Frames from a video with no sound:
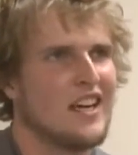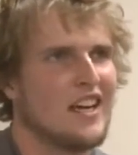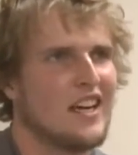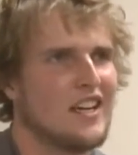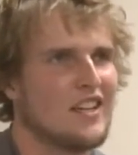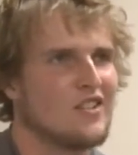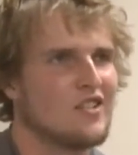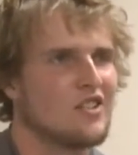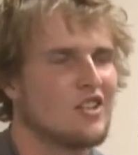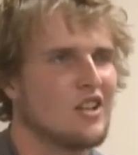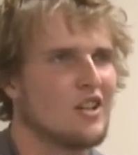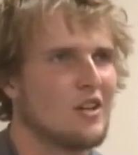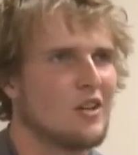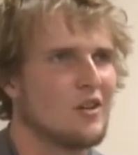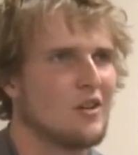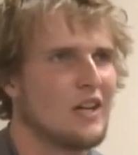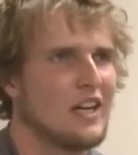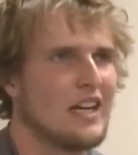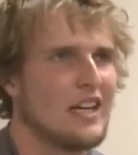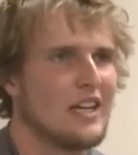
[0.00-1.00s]
And
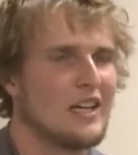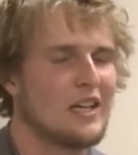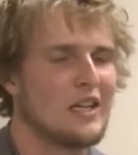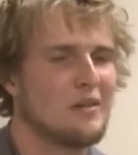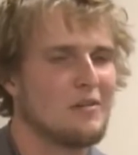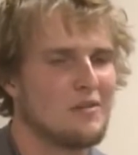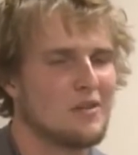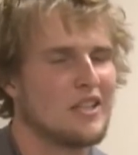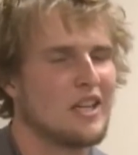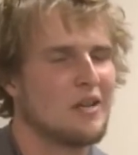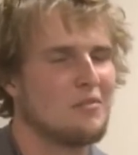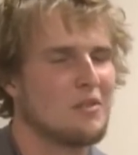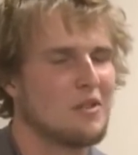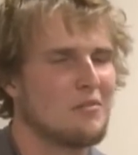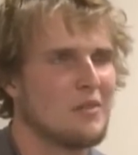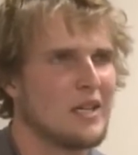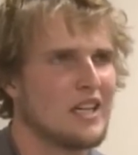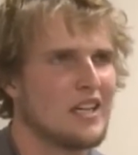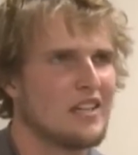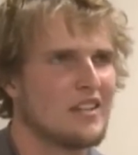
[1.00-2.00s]
so I uh, was able
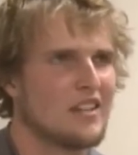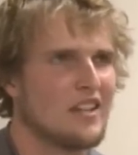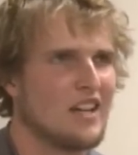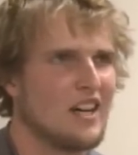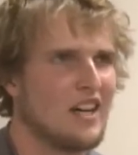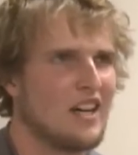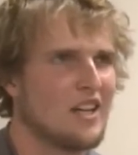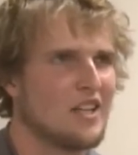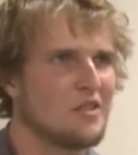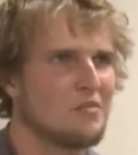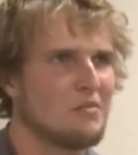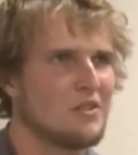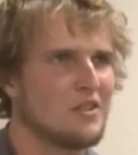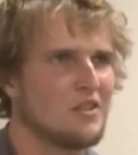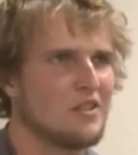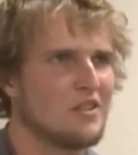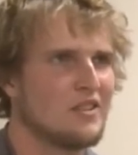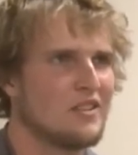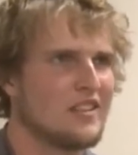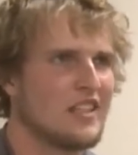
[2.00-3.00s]
to make it to the
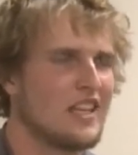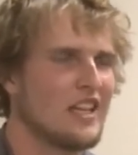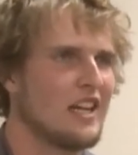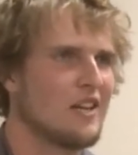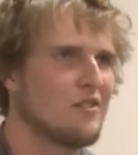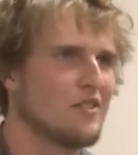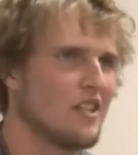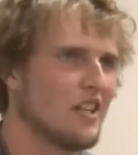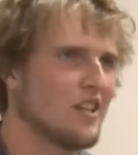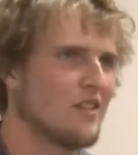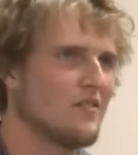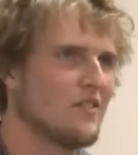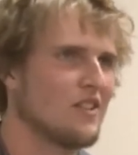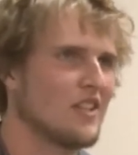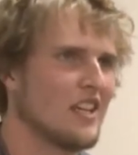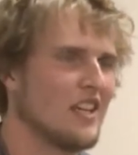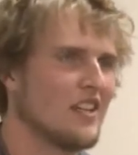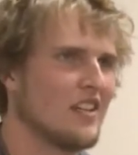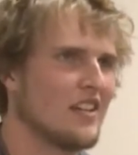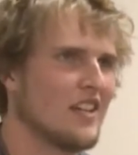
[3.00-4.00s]
hospital, and I was there for
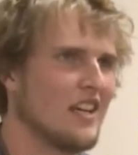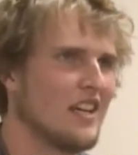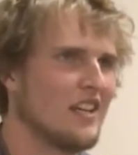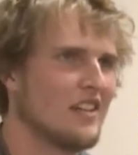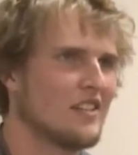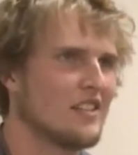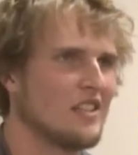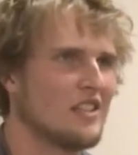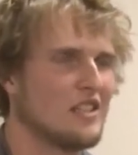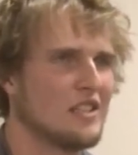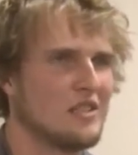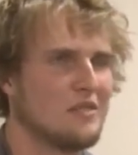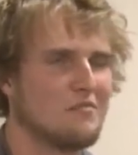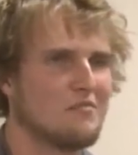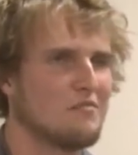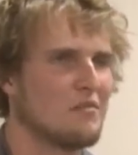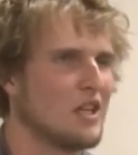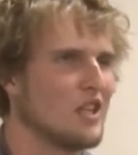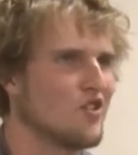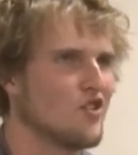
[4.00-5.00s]
10 days on a
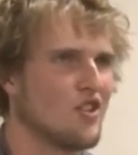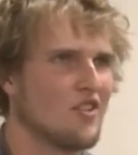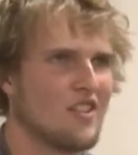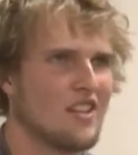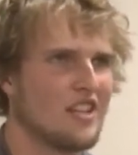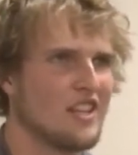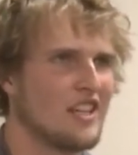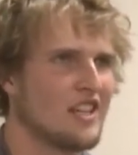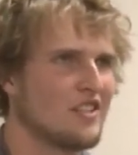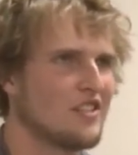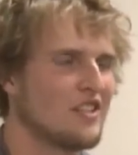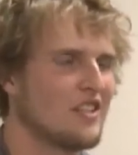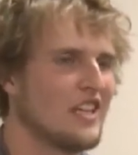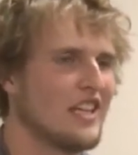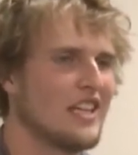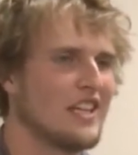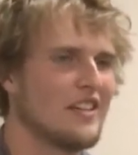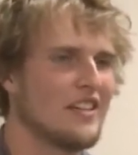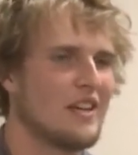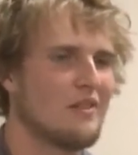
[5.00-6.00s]
bunch of things,
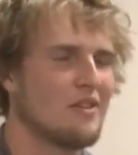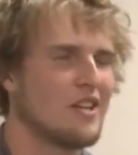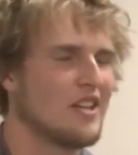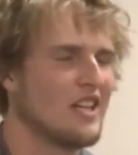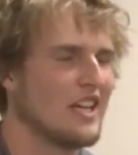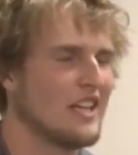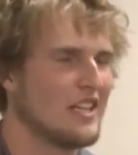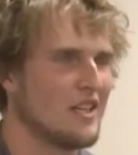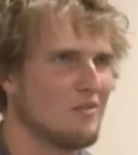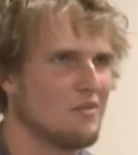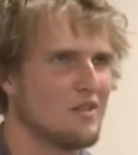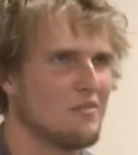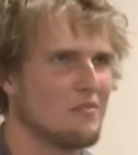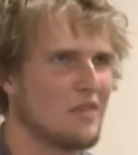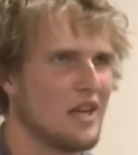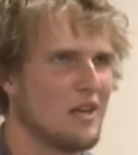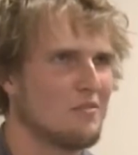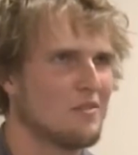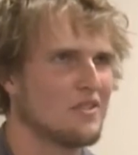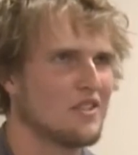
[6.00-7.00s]
and they realized they wouldn't
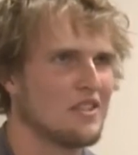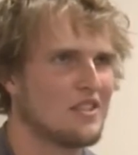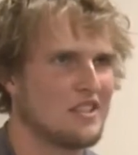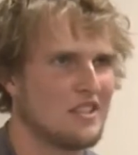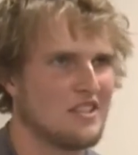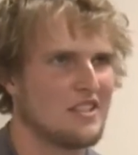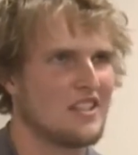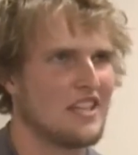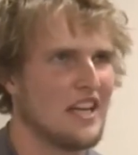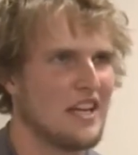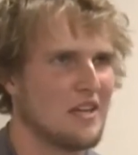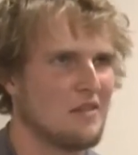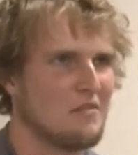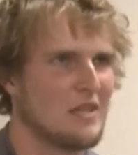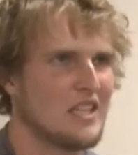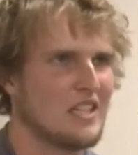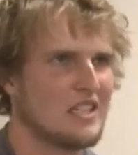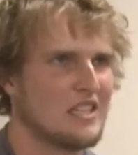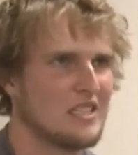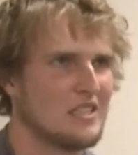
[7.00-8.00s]
be able to sustain
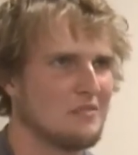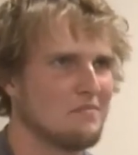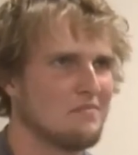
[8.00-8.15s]
me on